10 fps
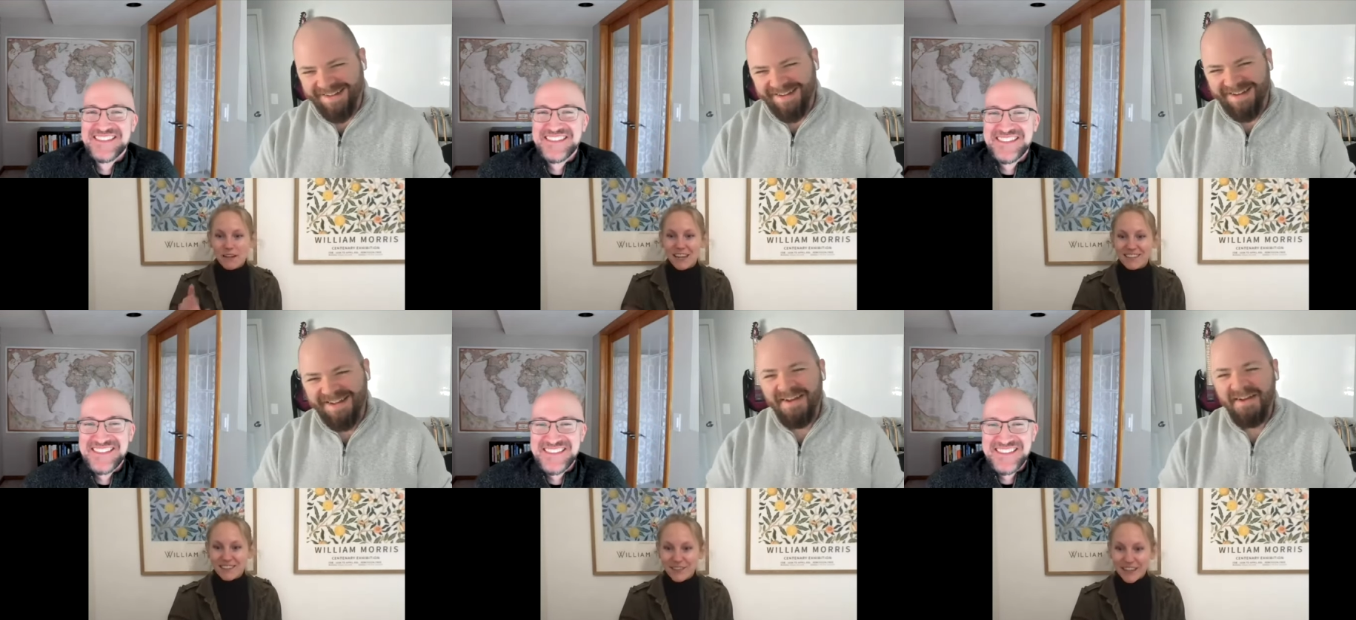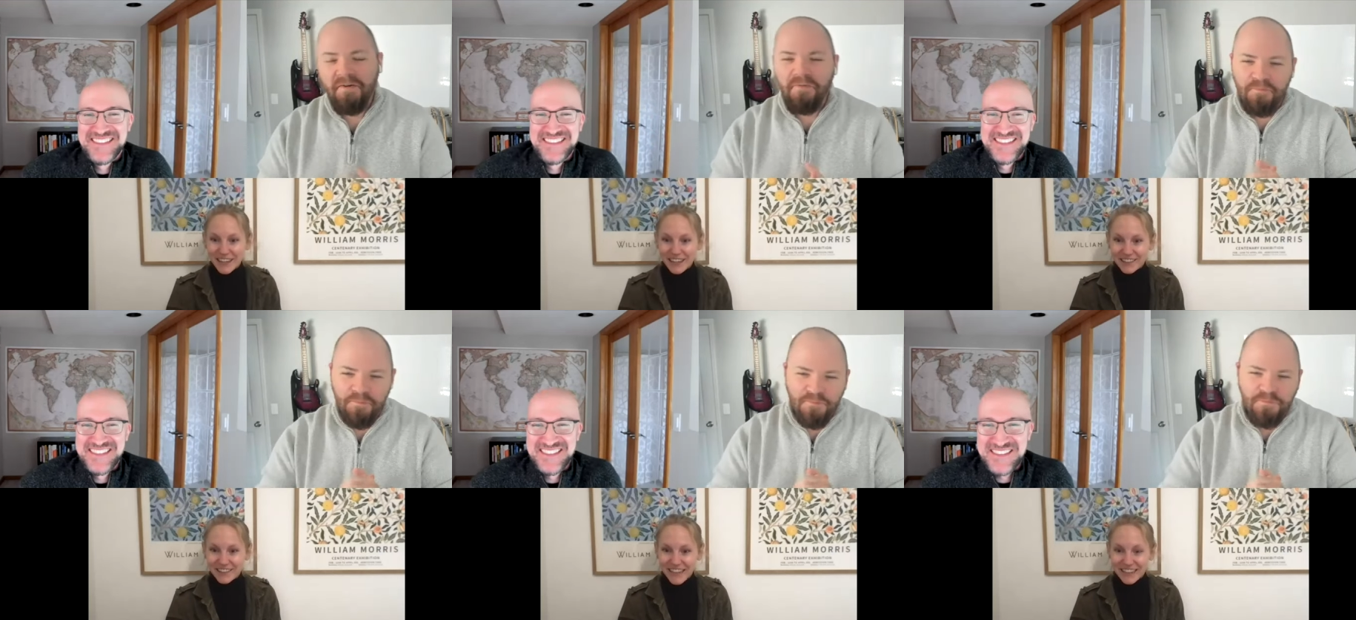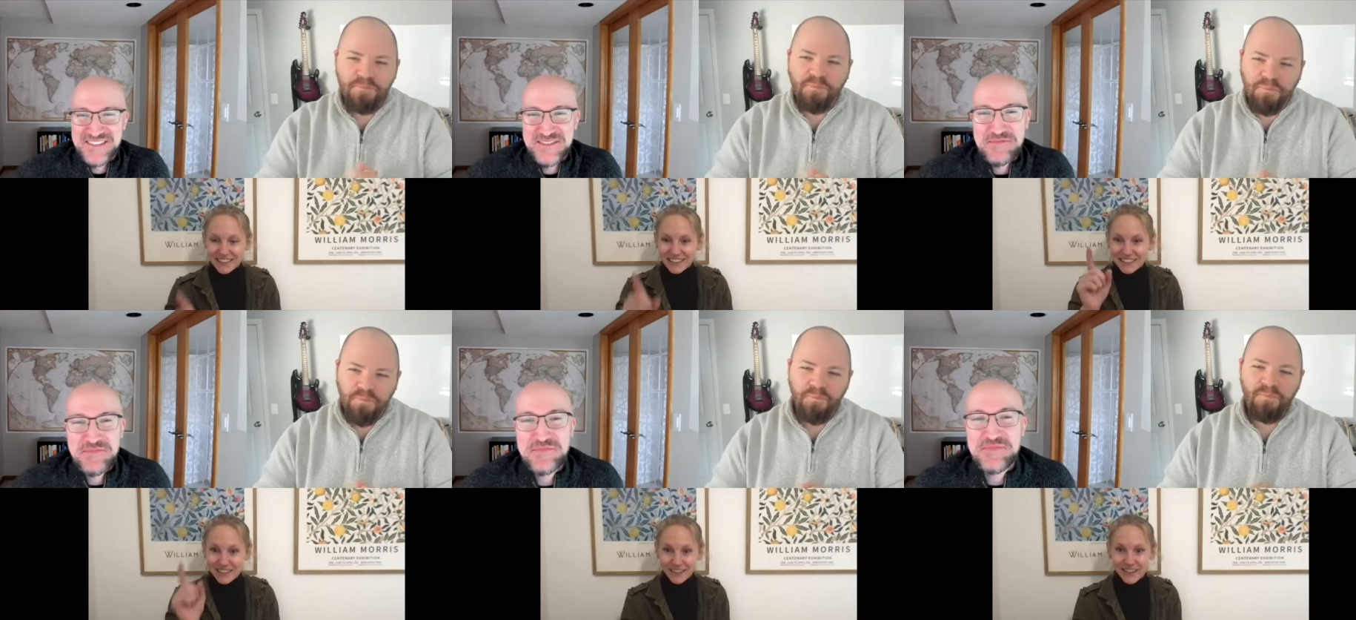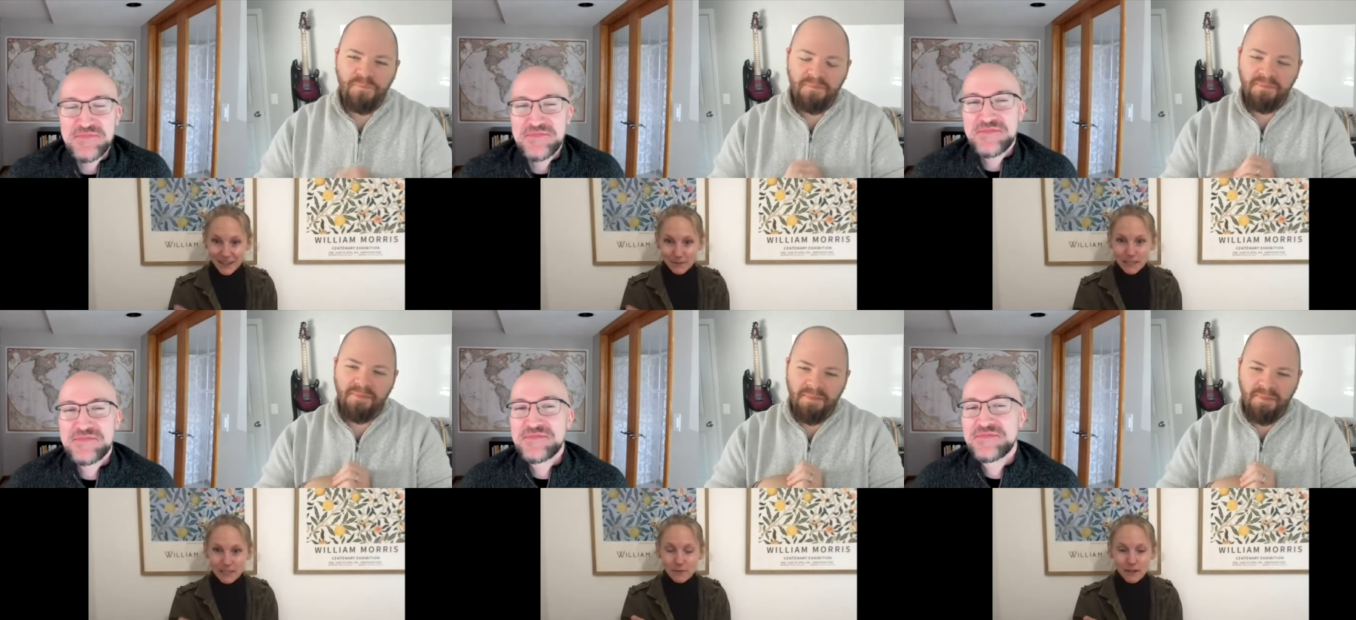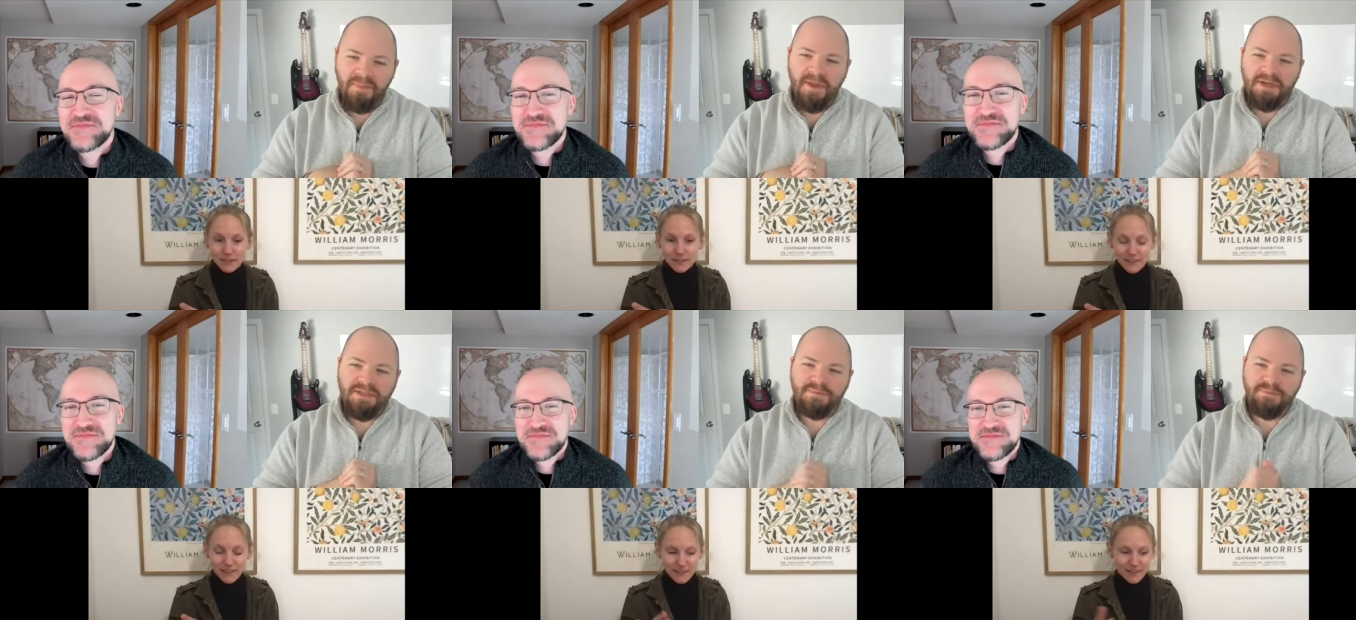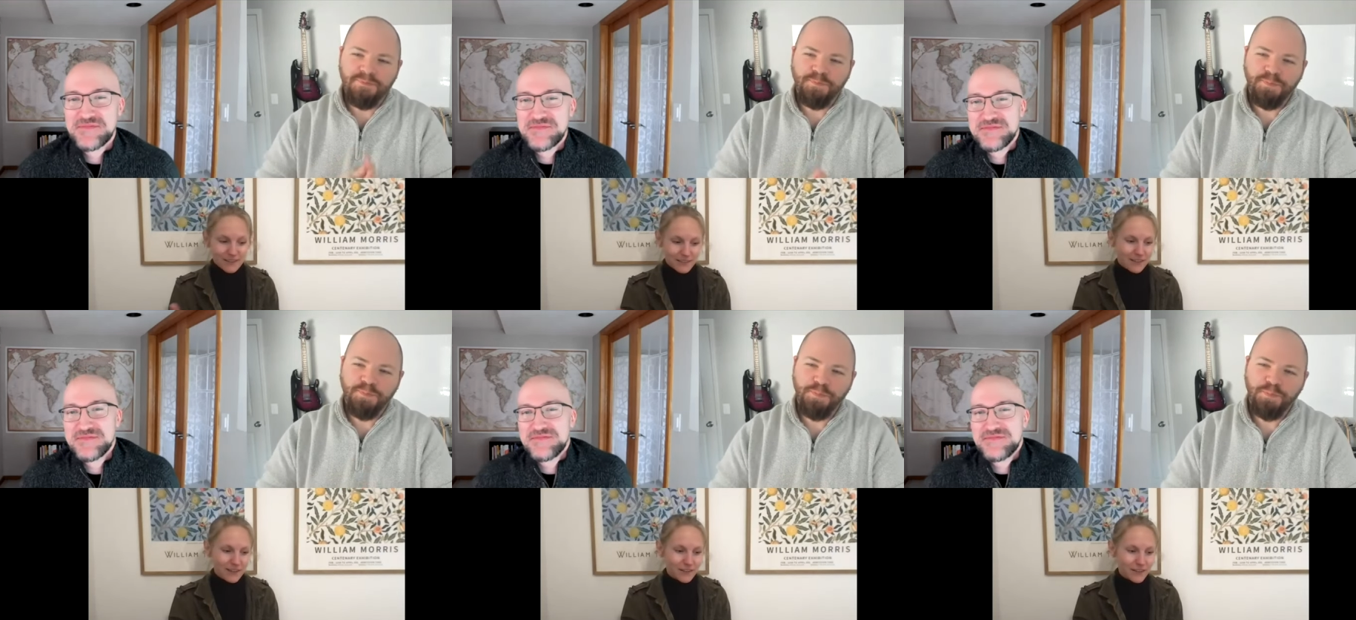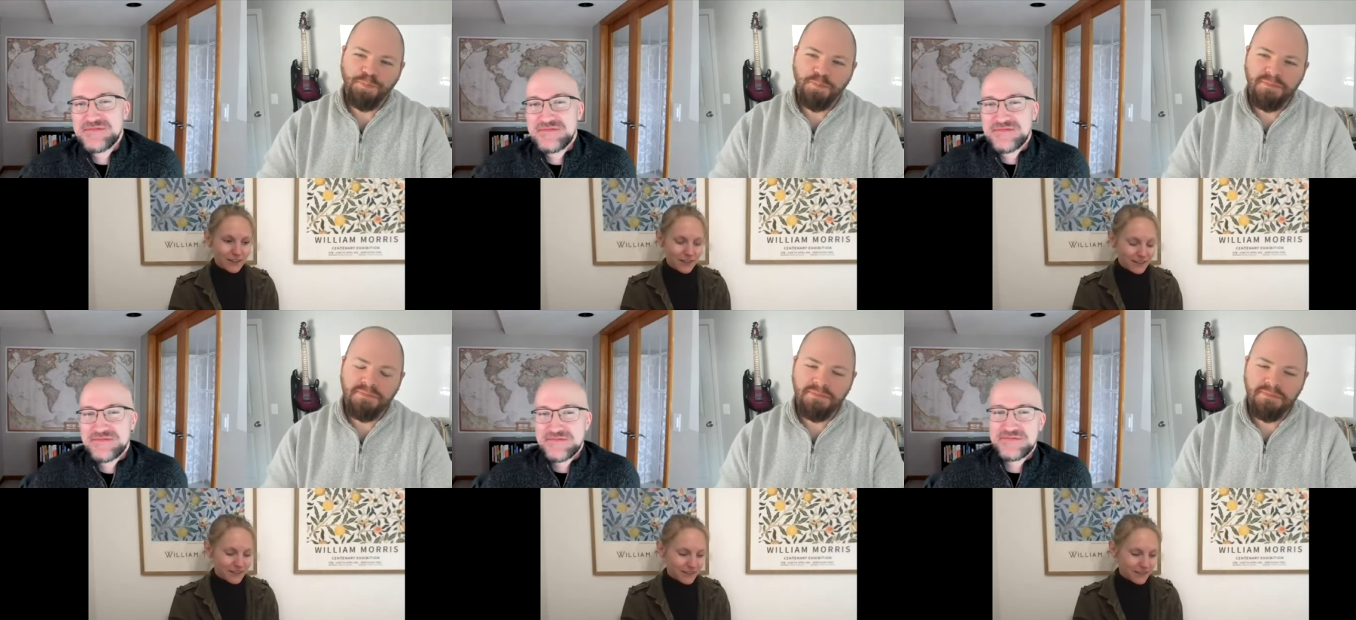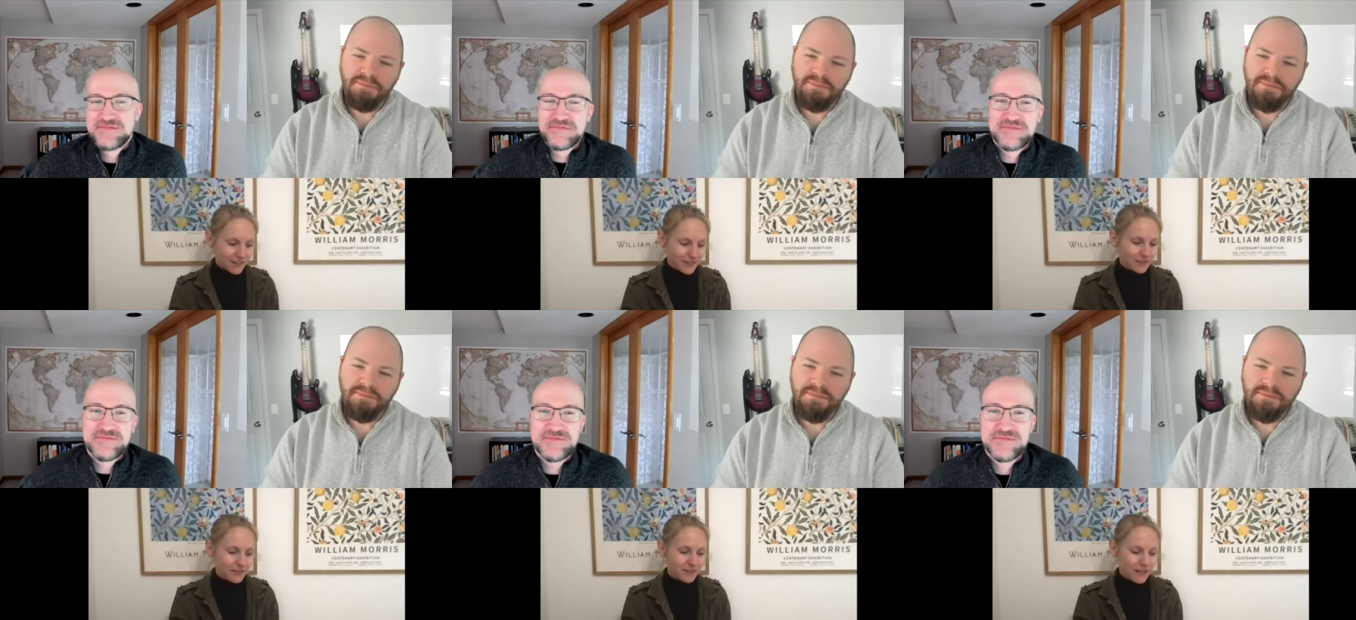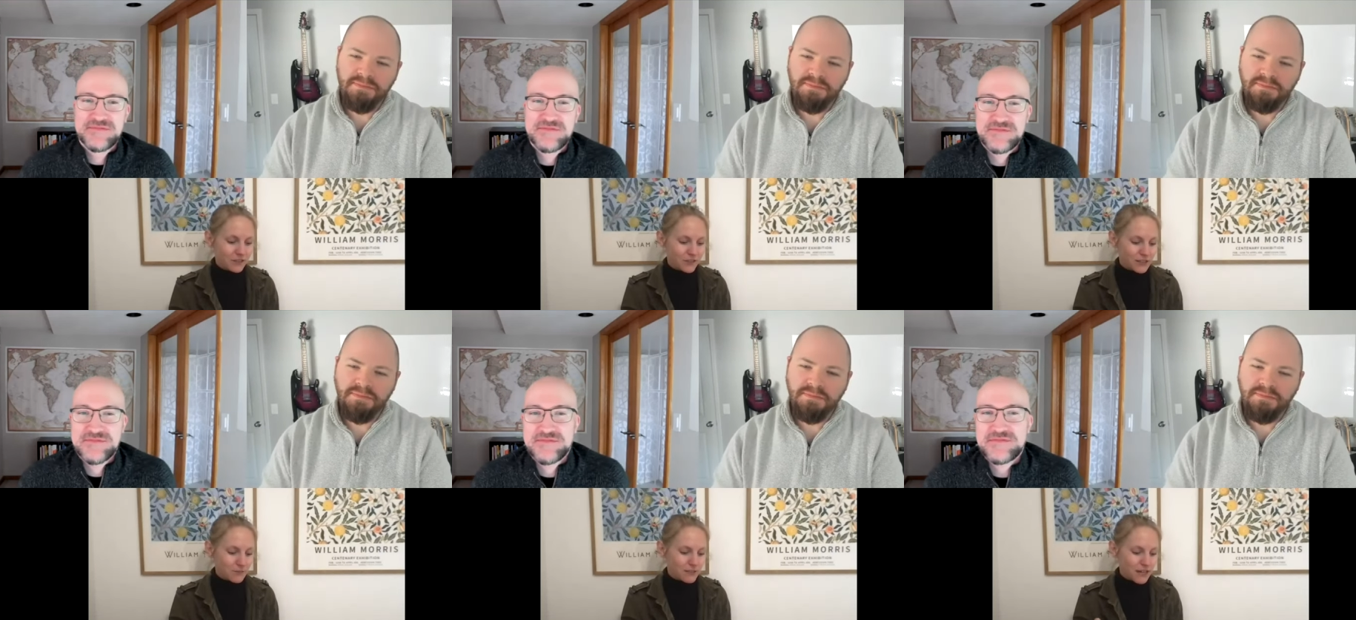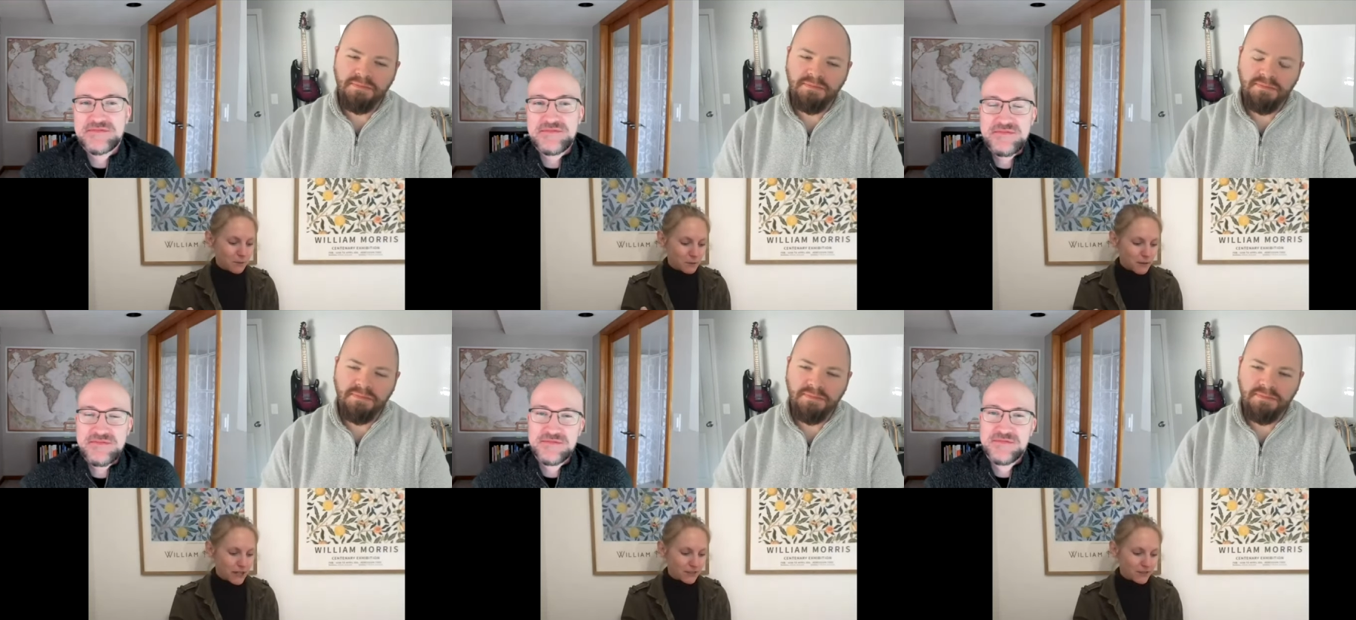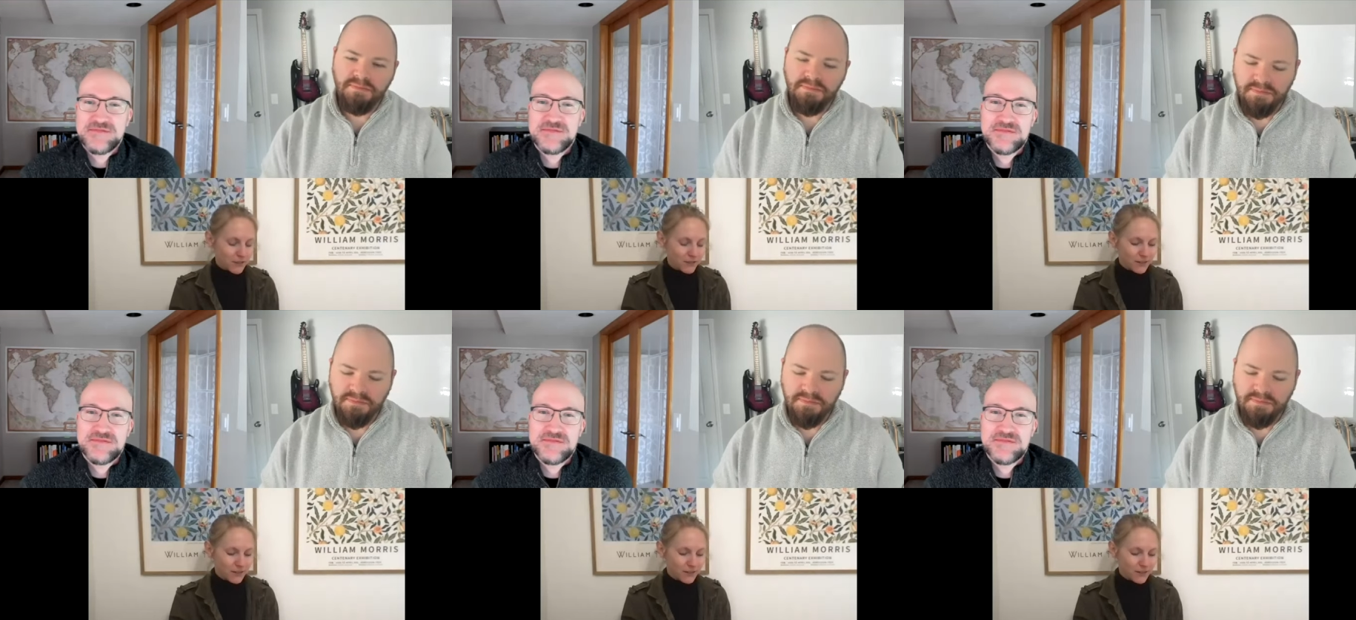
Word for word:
Speaker 1: but as a quick interjection to your comment about yes you know the nature seems to optimize for